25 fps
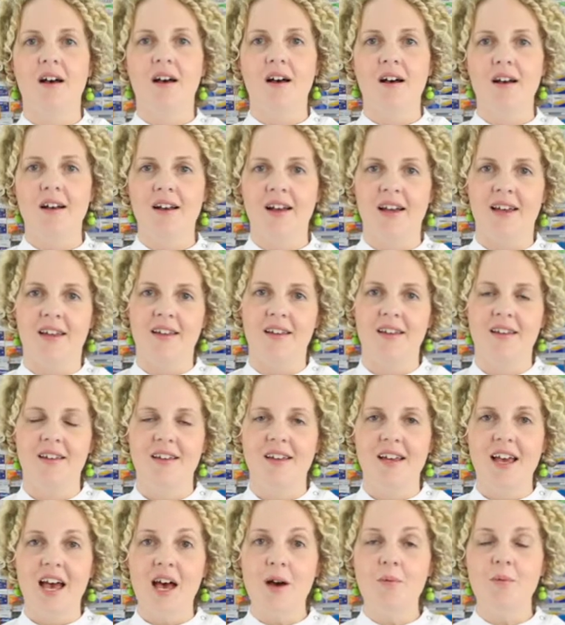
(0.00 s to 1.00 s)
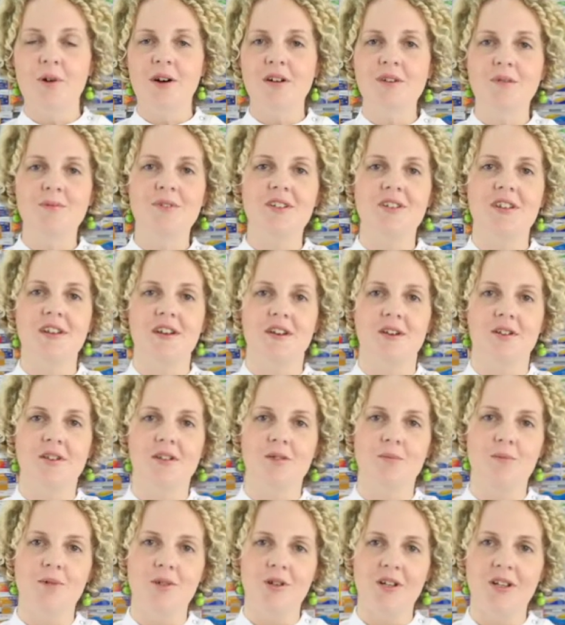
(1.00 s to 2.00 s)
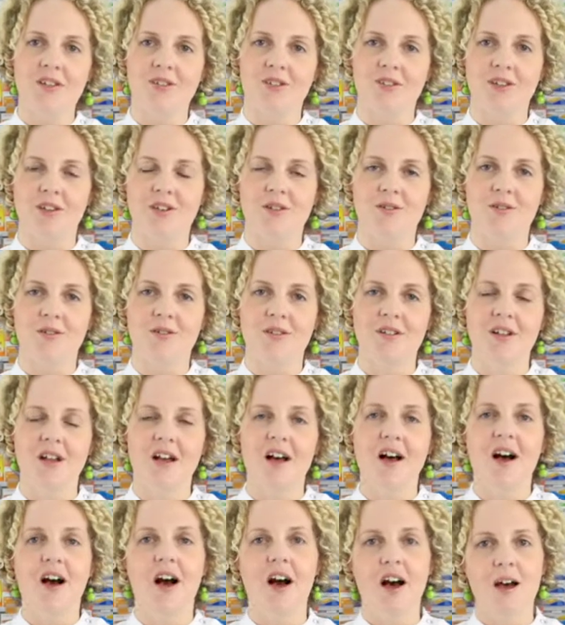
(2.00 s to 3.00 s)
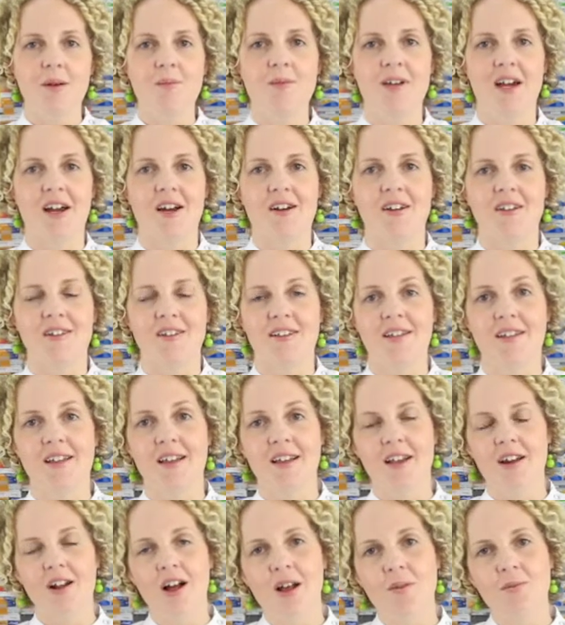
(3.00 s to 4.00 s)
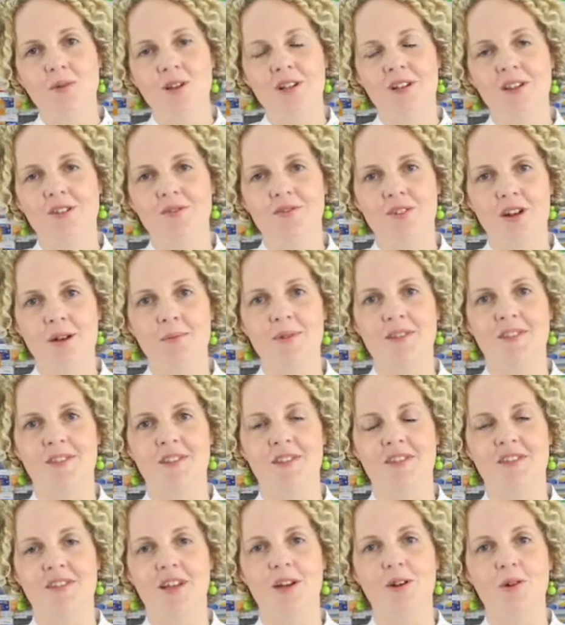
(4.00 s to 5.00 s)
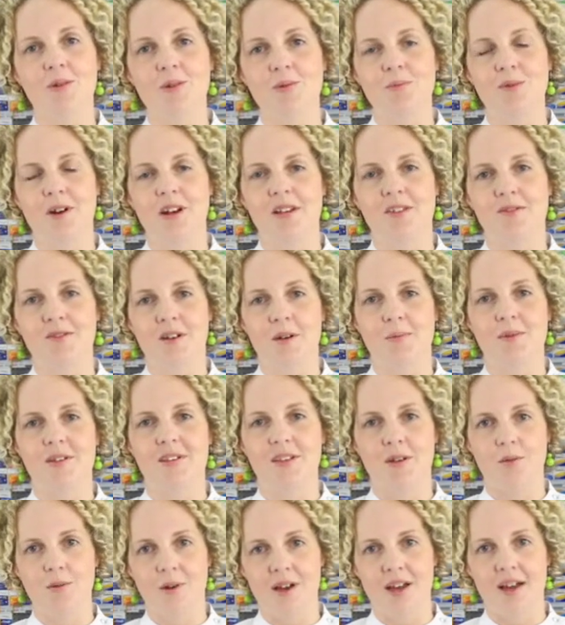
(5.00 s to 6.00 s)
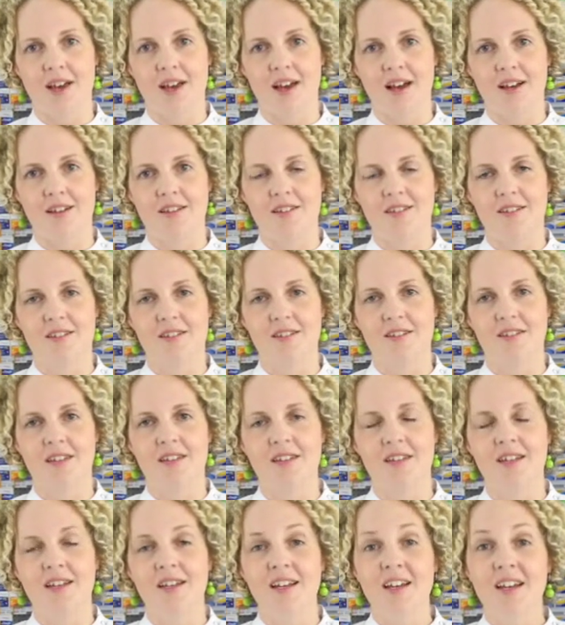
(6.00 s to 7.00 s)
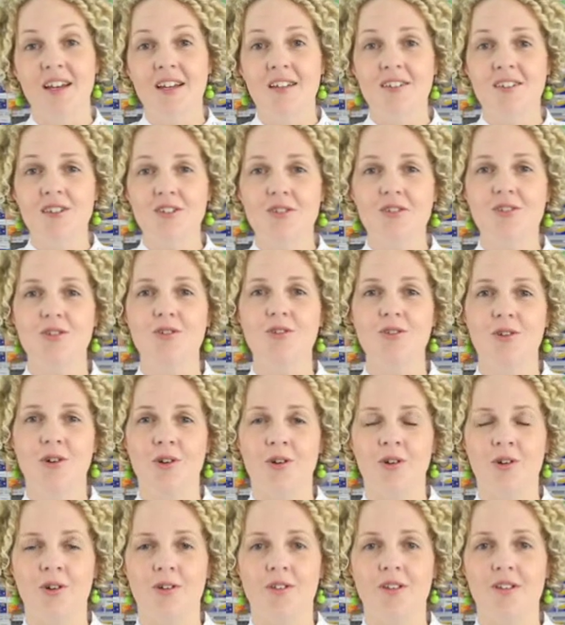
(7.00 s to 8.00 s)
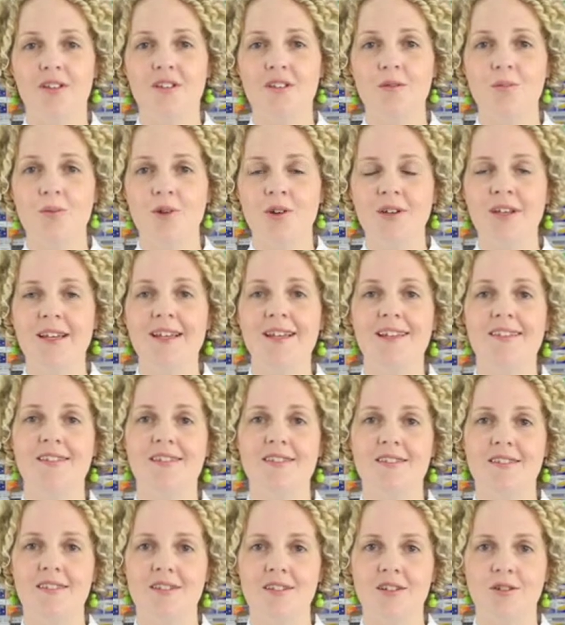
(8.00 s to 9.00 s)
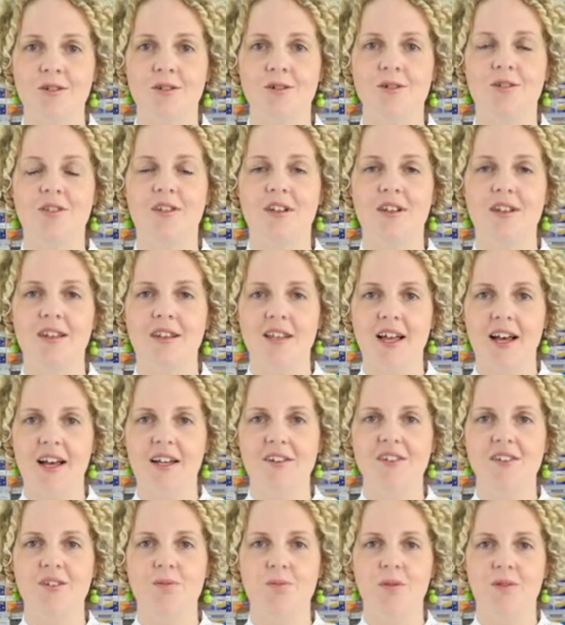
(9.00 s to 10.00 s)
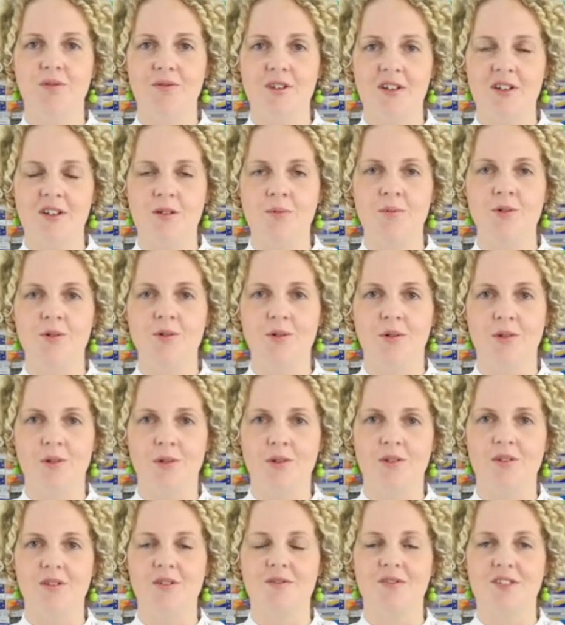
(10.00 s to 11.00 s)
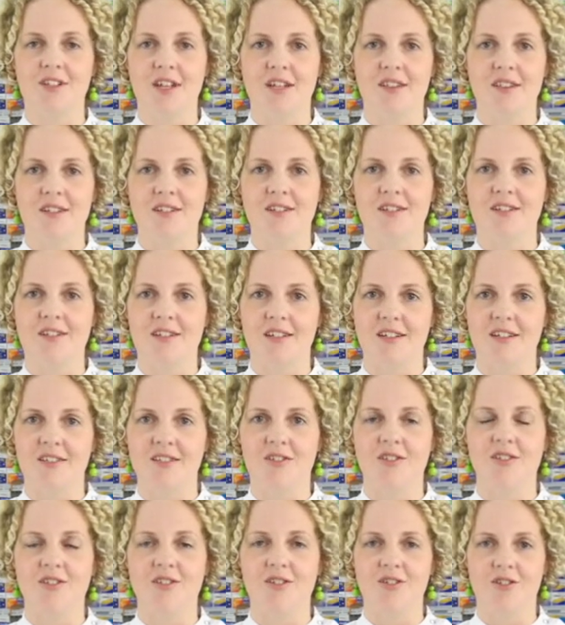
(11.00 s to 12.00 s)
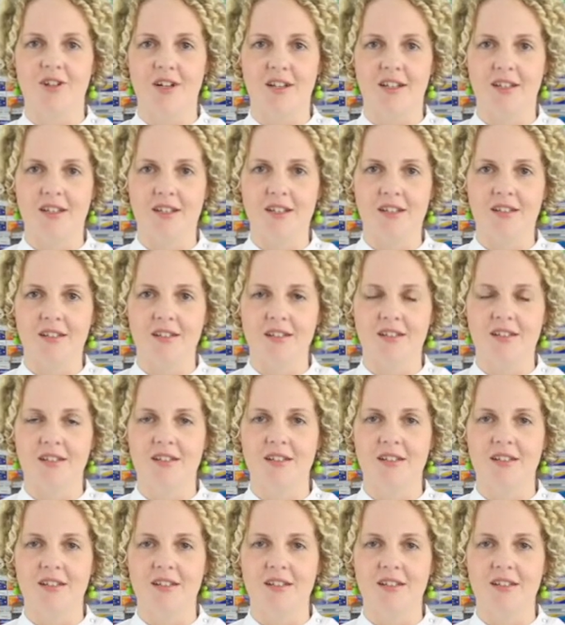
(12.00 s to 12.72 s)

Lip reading: Hi, and welcome to the Health and Beauty Circle. I'm Carolyn, and I'm one of the pharmacists at Good Price Pharmacy Warehouse. Did you know that smoking is still the largest preventable cause of death and disease in Australia?